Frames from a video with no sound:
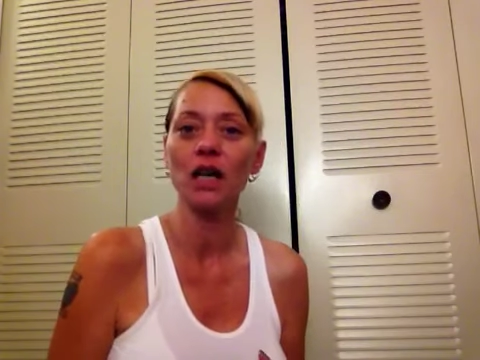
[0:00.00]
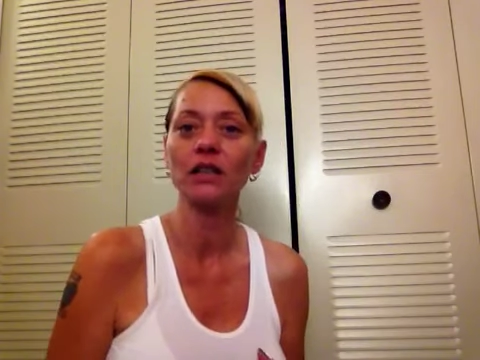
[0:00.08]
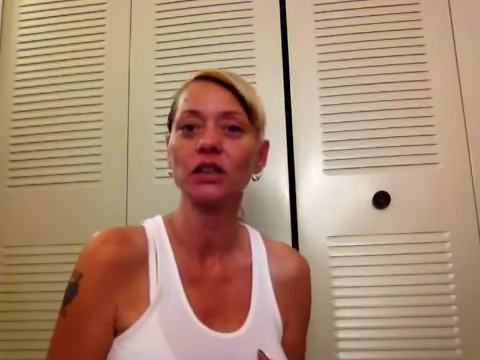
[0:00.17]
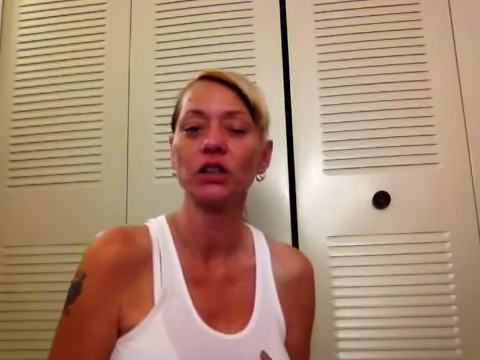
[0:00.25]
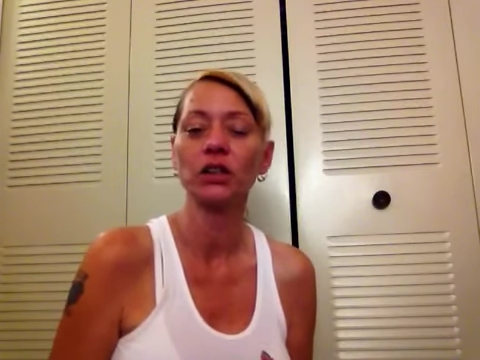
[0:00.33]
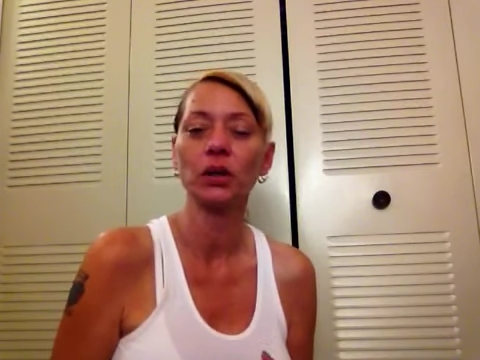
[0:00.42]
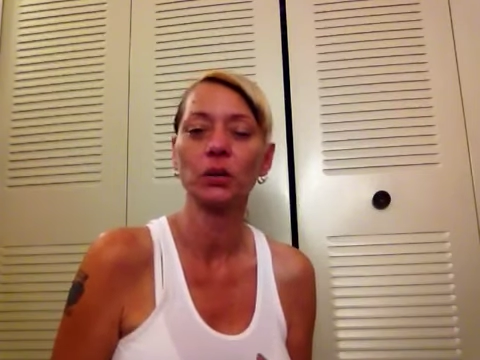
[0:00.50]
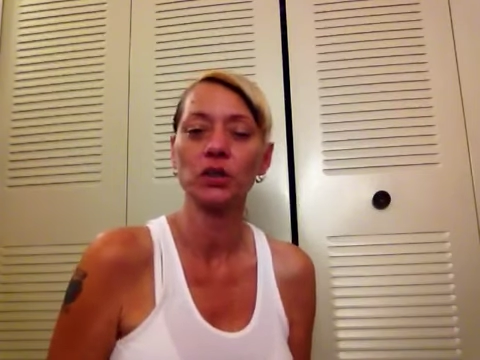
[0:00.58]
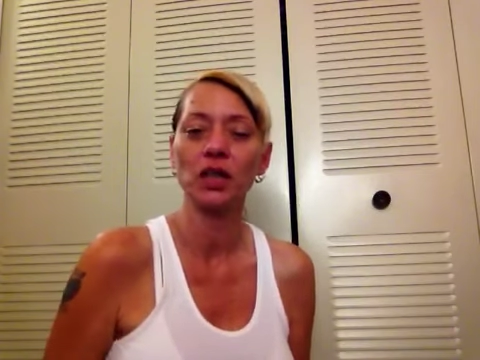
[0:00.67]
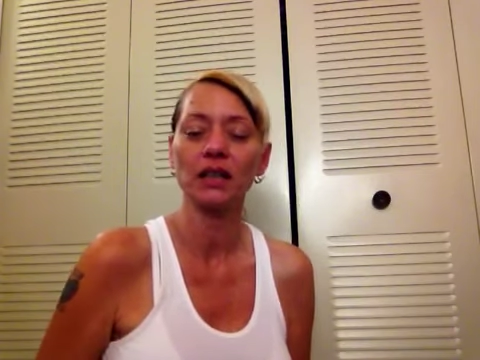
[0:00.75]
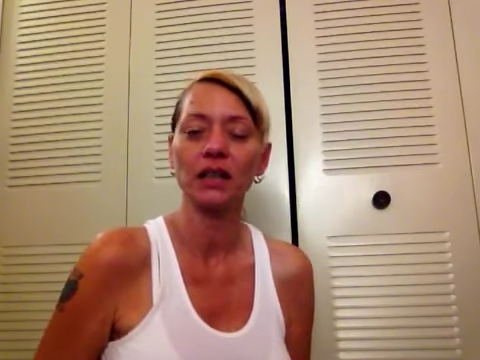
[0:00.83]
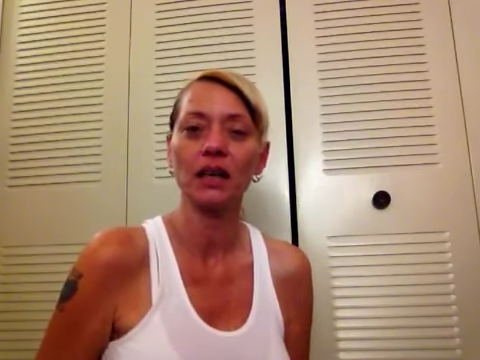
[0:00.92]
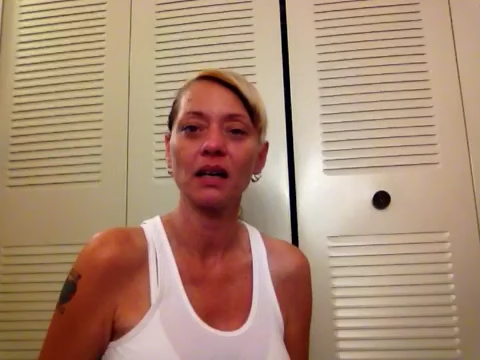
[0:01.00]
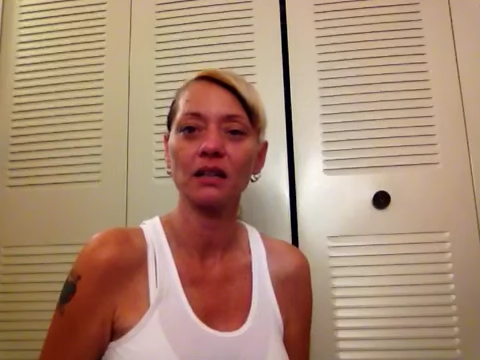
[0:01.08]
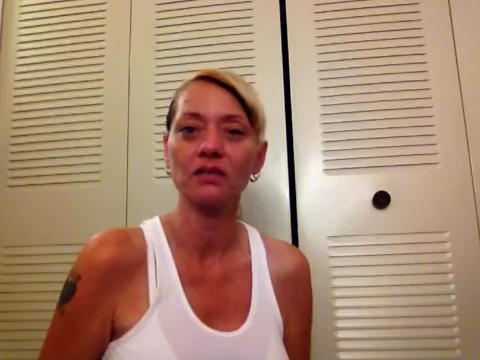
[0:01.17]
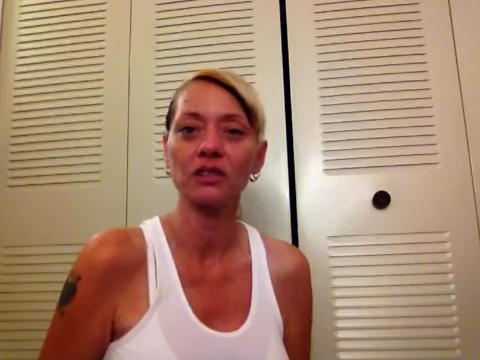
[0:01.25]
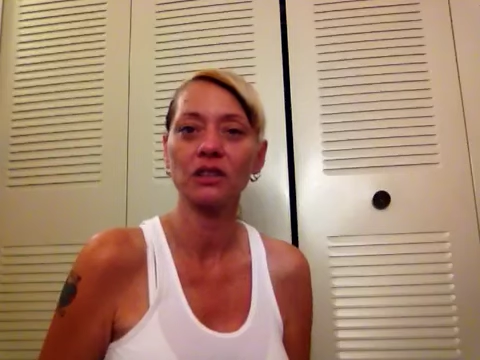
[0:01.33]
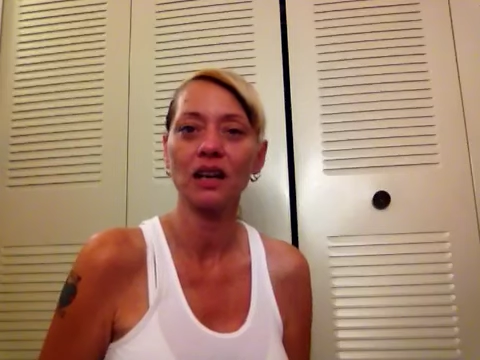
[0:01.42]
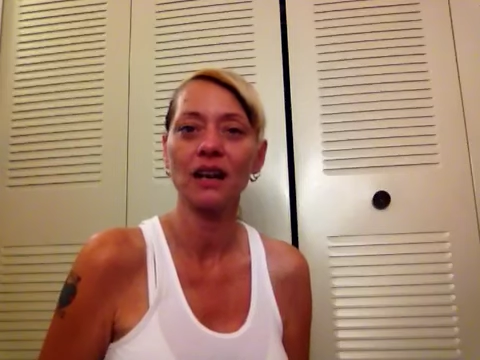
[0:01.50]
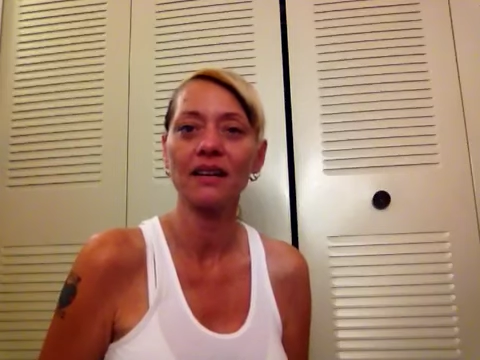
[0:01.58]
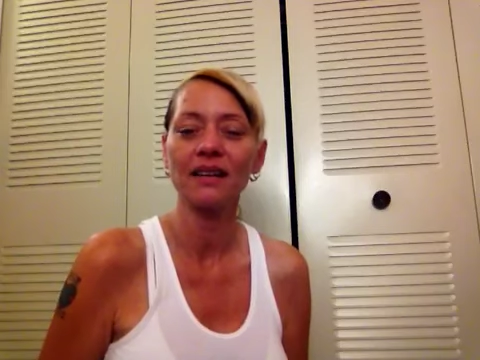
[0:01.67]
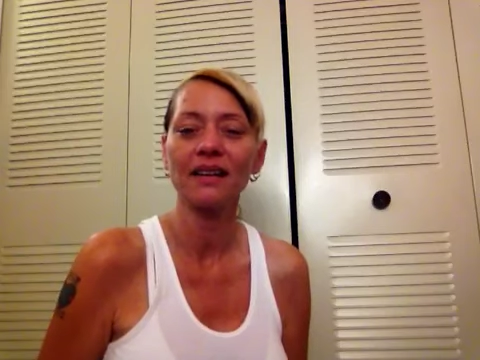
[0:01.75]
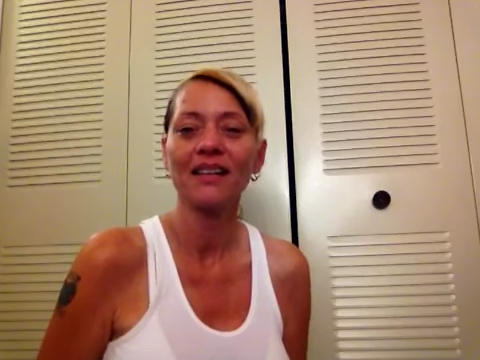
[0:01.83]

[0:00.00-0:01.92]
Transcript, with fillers: and you can go check that out if you like.